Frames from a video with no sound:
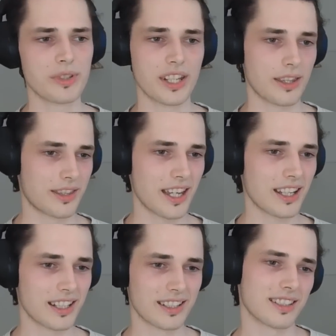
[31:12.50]
specific
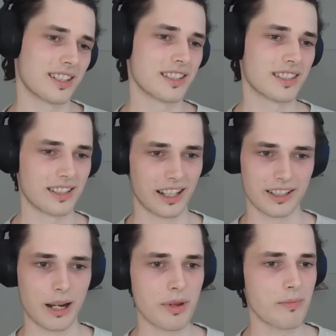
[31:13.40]
thing, and is
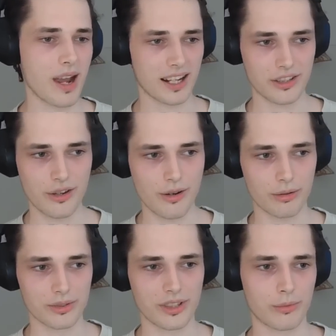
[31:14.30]
like coming back
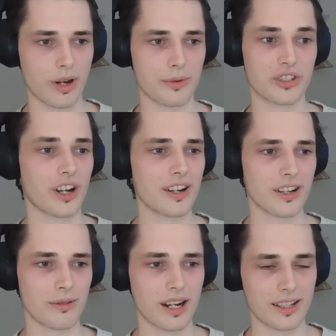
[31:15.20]
to where we
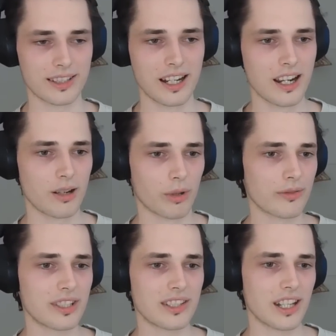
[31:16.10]
started, right? Is one
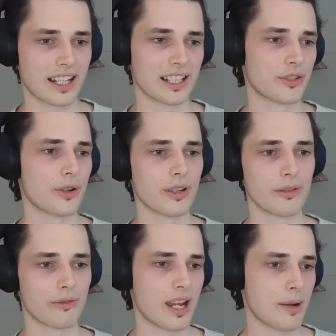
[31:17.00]
of these like
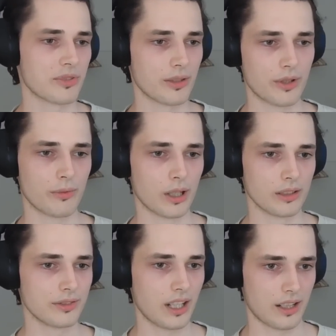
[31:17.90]
alternative VMs, if you
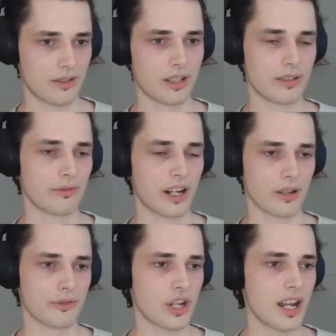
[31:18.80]
will, that you can define
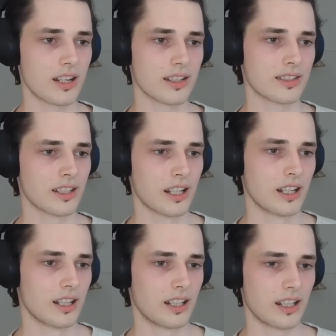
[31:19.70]
off chain is.
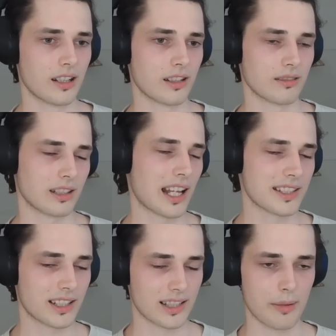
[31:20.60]
In a
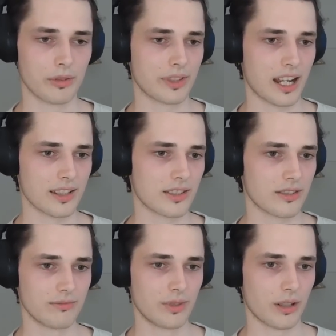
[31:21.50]
classic example of that
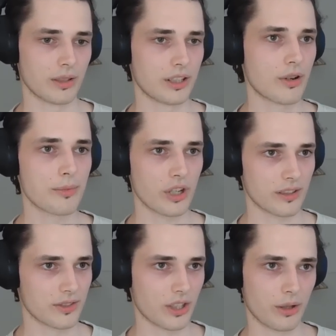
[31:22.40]
is, encryption.
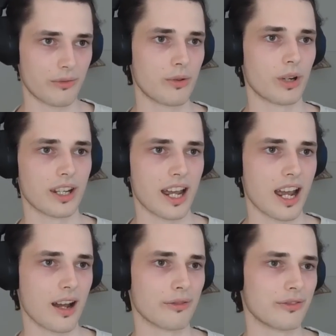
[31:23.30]
So if you want to
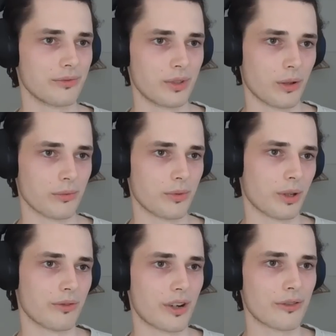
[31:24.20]
have, you
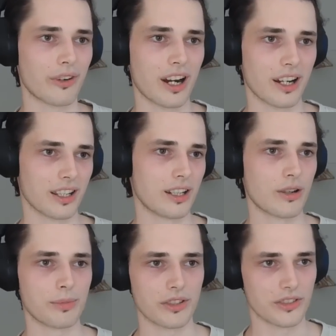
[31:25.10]
want to verify
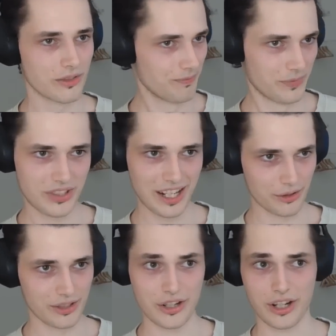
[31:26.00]
encrypted state
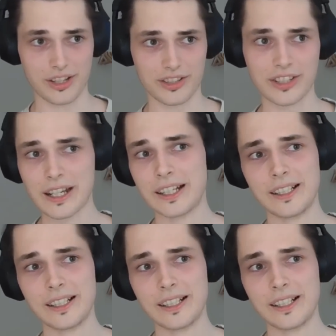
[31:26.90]
transitions